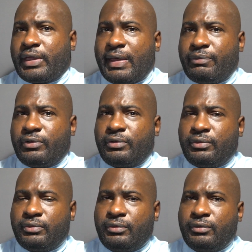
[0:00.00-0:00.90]
capital
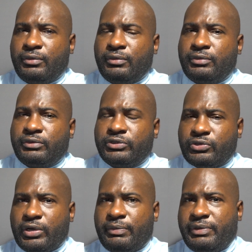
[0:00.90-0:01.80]
to
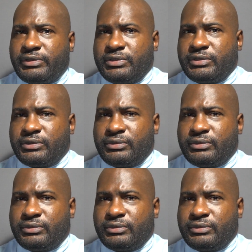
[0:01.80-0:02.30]
start a business.